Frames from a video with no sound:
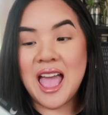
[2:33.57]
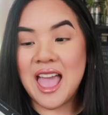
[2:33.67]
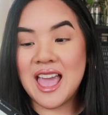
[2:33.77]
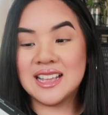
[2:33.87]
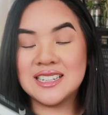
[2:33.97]

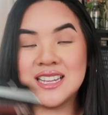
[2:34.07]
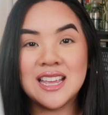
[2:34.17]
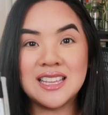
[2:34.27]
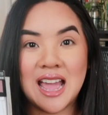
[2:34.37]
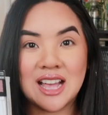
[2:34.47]
And
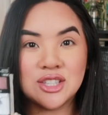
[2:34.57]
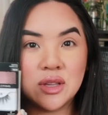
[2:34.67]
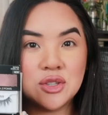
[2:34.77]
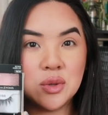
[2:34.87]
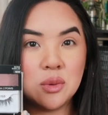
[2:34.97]
yeah, so
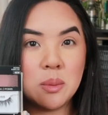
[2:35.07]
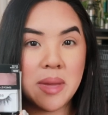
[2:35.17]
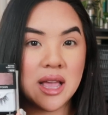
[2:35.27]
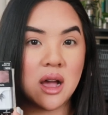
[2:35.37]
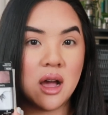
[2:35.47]
they do
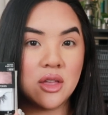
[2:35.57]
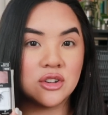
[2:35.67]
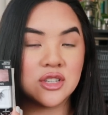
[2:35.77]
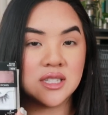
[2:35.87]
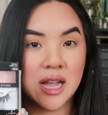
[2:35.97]
make
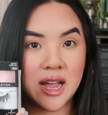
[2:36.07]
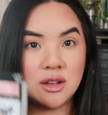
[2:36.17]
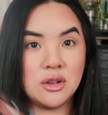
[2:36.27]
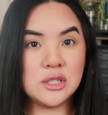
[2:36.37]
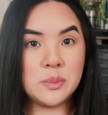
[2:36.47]
other
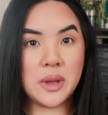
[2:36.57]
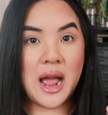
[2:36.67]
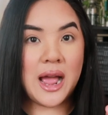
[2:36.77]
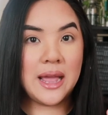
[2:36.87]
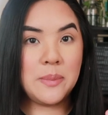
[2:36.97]
styles,
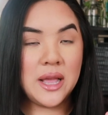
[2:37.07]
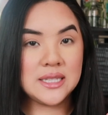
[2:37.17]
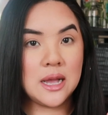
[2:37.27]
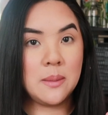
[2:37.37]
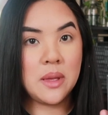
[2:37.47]
but I
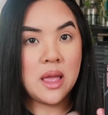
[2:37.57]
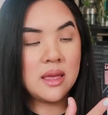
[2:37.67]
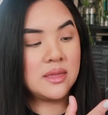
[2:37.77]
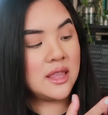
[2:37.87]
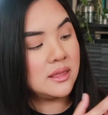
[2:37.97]
picked up
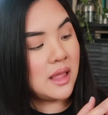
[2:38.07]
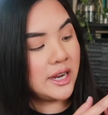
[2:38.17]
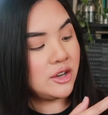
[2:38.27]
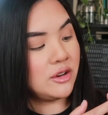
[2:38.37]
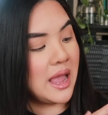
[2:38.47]
the
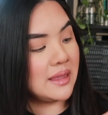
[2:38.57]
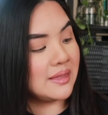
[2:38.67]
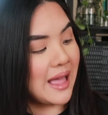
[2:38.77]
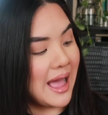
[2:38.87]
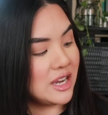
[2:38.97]
liner
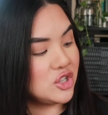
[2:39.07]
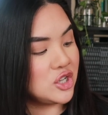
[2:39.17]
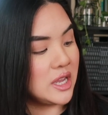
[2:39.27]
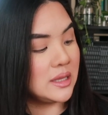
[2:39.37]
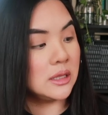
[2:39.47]
and
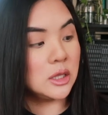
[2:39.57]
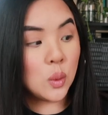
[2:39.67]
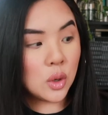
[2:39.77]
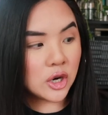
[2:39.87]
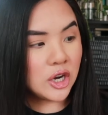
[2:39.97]
lash in
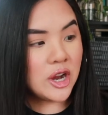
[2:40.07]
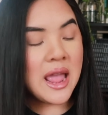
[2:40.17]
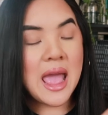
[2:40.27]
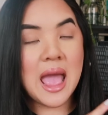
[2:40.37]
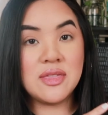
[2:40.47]
Lore
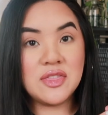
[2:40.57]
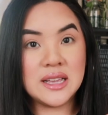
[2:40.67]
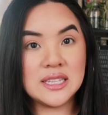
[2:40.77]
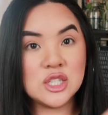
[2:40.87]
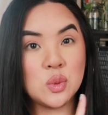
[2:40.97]
and
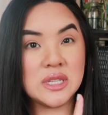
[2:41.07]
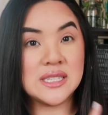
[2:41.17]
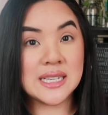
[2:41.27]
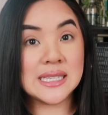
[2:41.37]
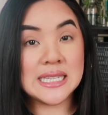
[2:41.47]
this was
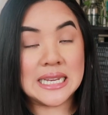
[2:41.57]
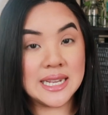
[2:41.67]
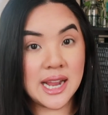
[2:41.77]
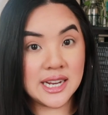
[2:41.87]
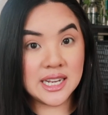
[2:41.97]

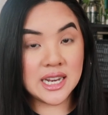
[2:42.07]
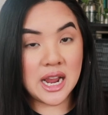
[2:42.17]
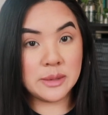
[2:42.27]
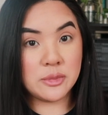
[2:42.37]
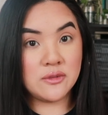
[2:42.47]

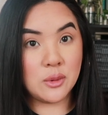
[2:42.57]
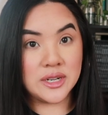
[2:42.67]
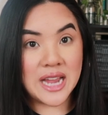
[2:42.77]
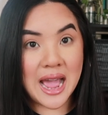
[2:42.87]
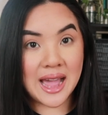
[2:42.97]
$16.99
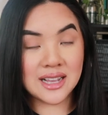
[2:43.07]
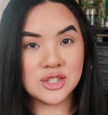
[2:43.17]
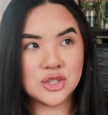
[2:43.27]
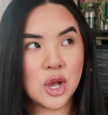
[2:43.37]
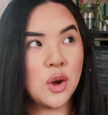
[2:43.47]
before
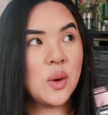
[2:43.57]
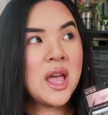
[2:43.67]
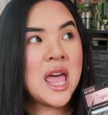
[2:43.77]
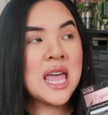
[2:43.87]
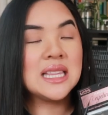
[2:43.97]
tax. So
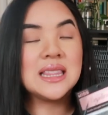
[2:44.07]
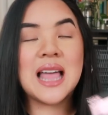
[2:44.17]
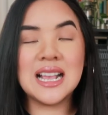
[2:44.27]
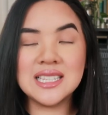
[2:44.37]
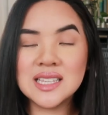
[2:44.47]

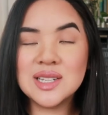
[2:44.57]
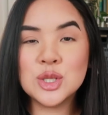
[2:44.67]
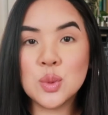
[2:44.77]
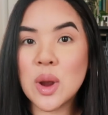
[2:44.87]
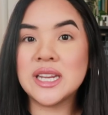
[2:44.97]
less
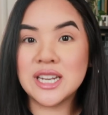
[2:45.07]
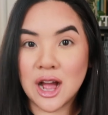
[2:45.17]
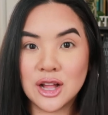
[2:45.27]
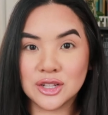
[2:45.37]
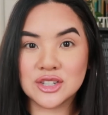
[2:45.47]
than
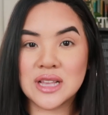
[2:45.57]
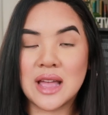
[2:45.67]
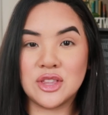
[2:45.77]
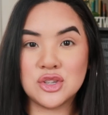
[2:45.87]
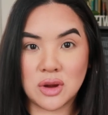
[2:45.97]
$20
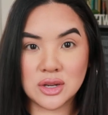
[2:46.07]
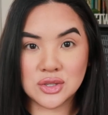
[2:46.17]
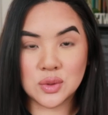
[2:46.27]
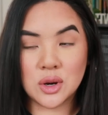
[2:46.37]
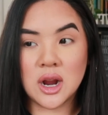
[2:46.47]
at the
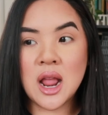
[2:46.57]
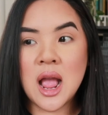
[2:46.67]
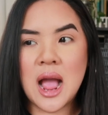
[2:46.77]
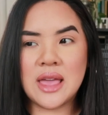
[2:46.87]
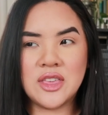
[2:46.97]
drugstore.
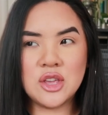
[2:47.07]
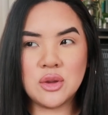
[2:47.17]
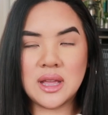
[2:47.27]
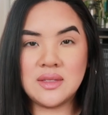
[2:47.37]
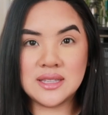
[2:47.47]
I think you
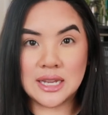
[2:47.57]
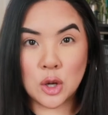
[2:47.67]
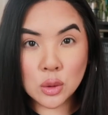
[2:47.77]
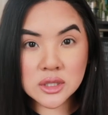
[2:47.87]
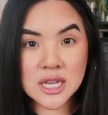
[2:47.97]
can get these
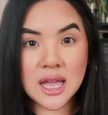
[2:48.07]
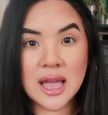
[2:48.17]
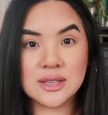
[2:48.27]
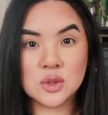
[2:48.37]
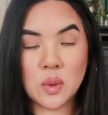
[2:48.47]
at Ulta
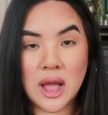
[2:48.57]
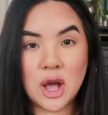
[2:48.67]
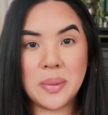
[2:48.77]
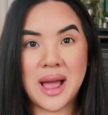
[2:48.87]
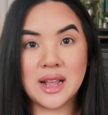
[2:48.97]
as
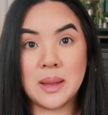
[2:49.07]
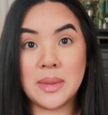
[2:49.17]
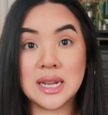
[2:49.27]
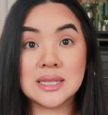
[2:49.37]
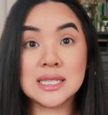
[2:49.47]
well, but I got
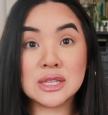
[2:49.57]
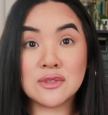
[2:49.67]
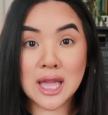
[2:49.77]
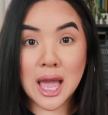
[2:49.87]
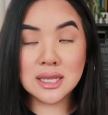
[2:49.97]
mine at
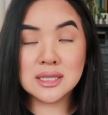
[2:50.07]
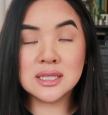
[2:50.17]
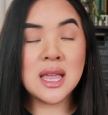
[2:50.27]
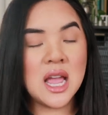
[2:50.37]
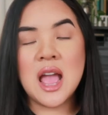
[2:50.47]
CVS.